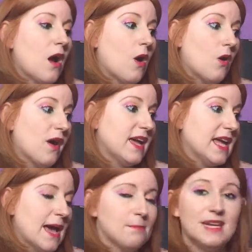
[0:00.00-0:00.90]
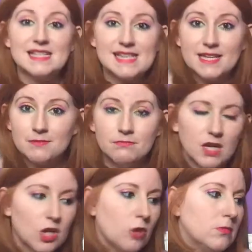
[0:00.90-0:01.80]
I am knitting
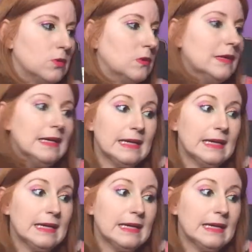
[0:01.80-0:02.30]
a lot more.